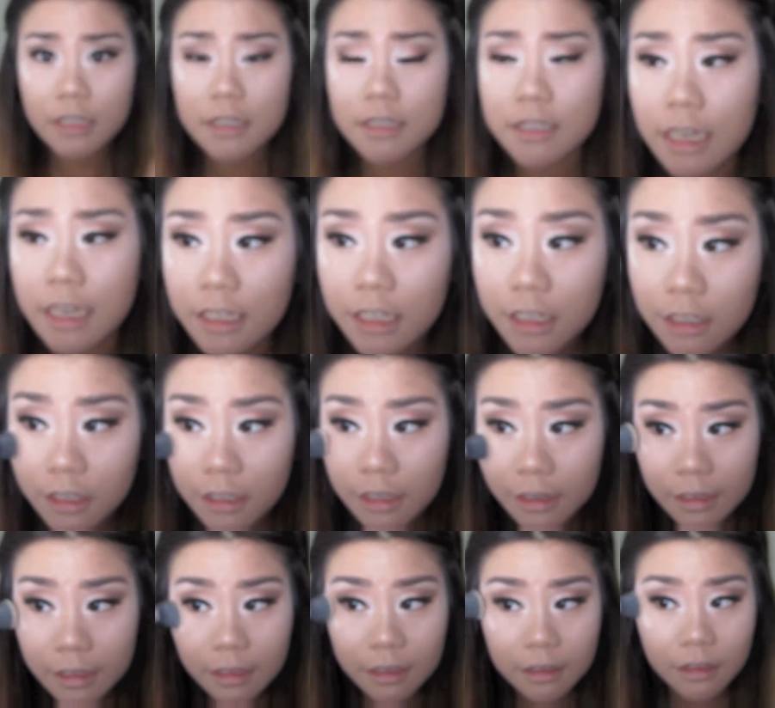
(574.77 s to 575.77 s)
taking
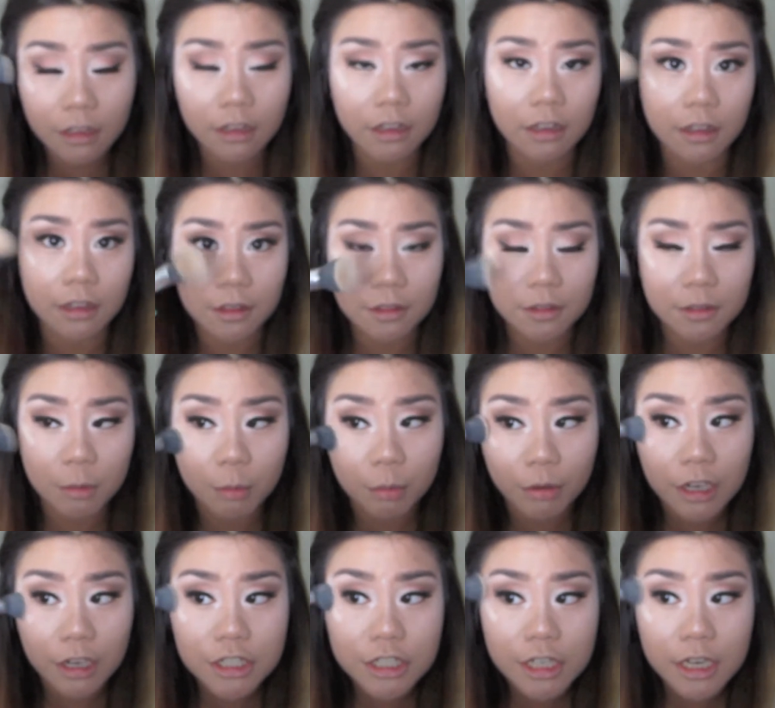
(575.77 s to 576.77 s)
the
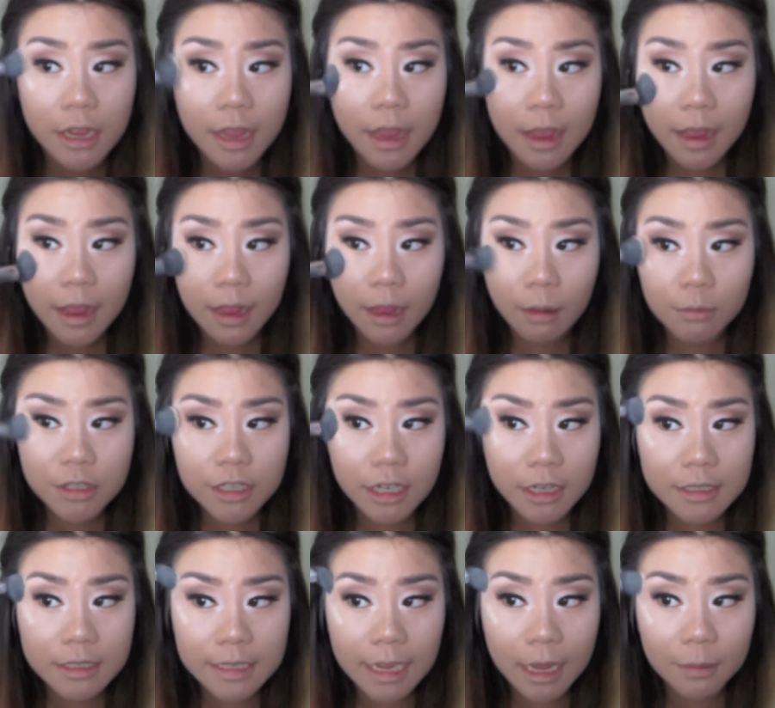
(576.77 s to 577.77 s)
brush, I'm just
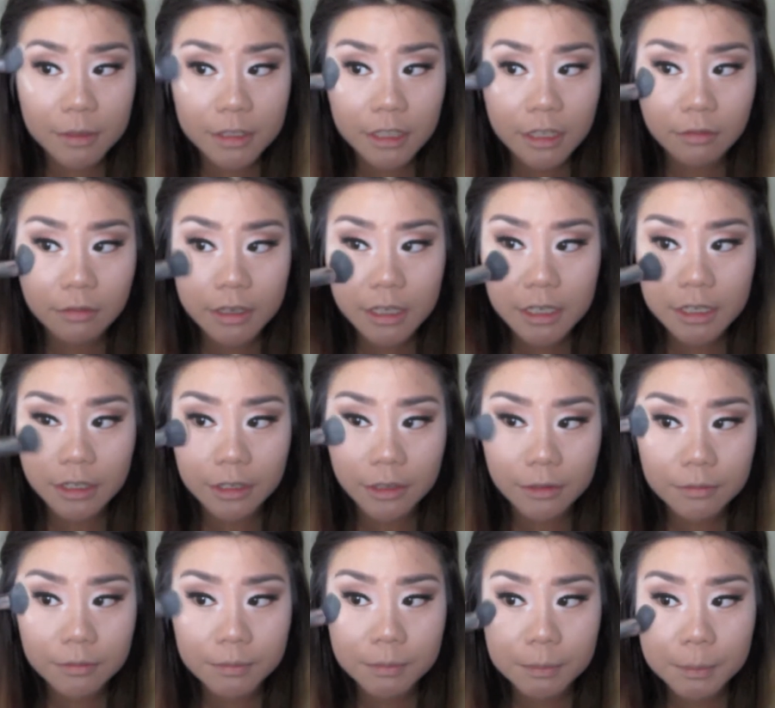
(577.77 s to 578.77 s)
kind of dabbing it right
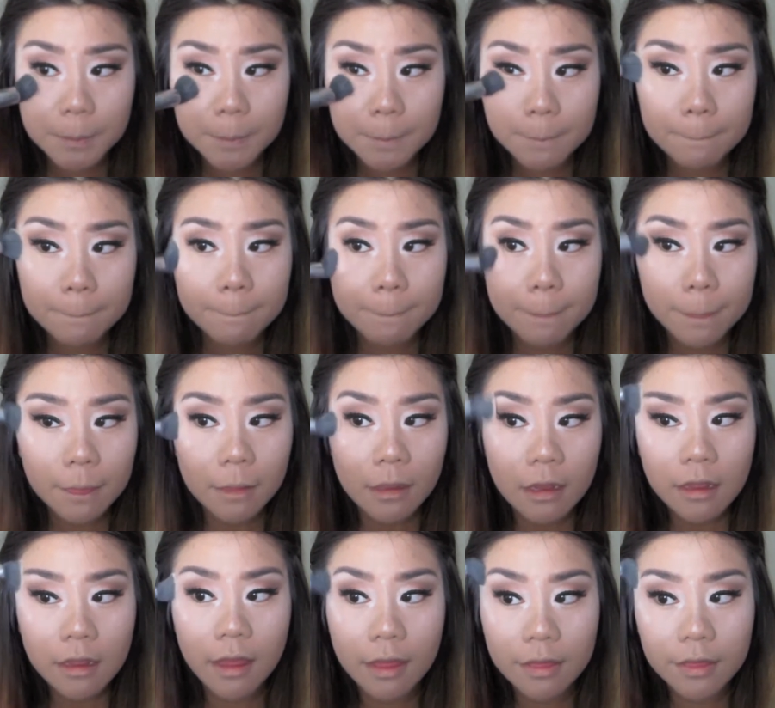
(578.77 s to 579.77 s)
here,
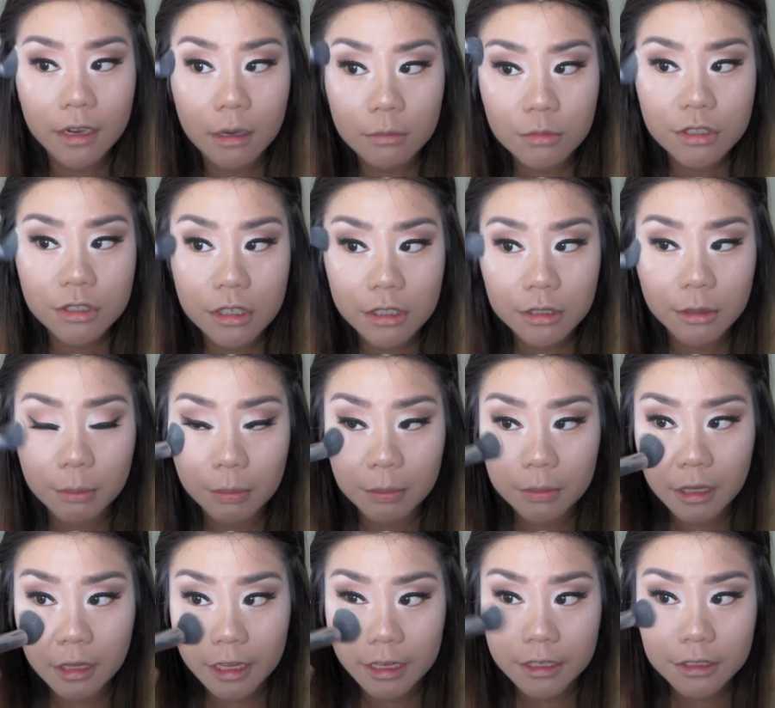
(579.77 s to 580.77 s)
and then I'm just going to
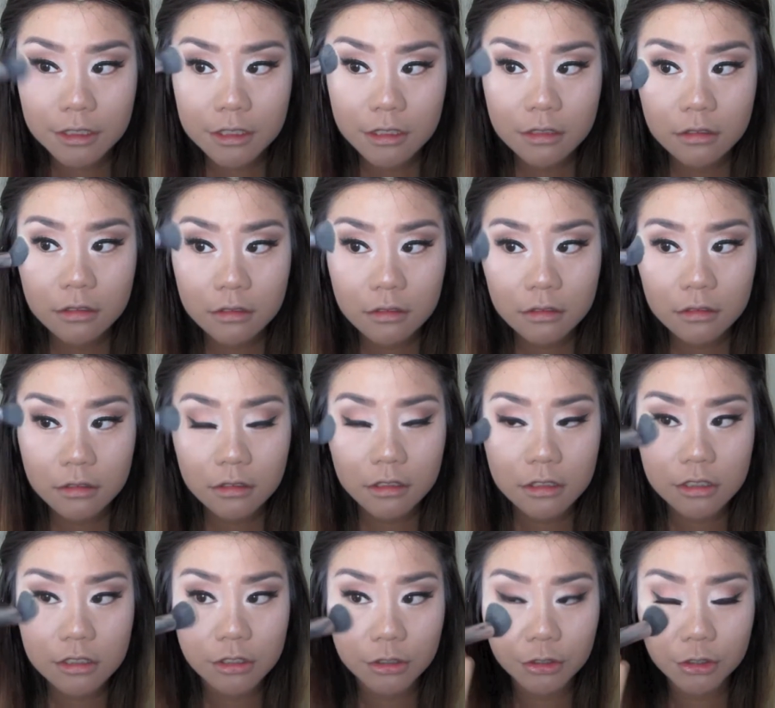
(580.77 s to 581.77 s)
blend
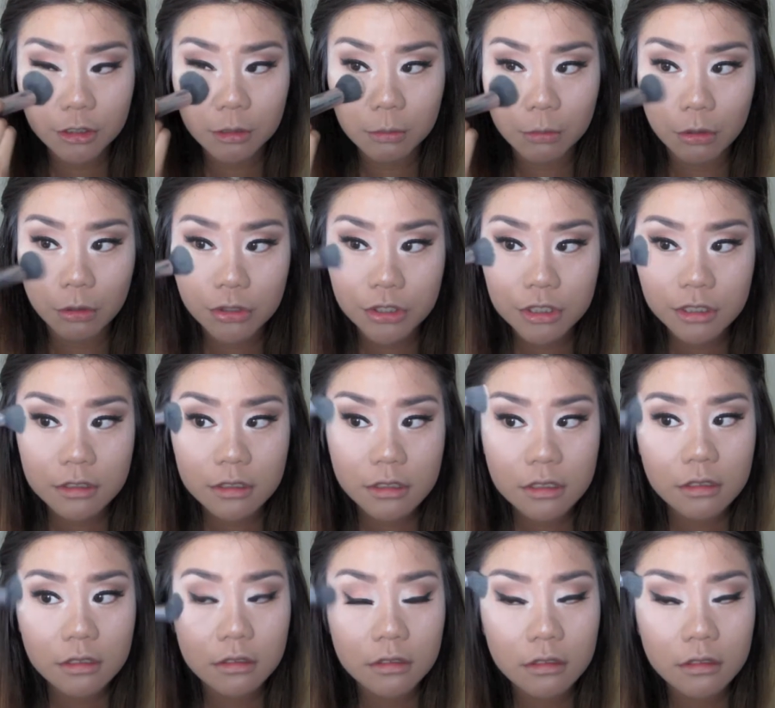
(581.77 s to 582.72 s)
in circular motions.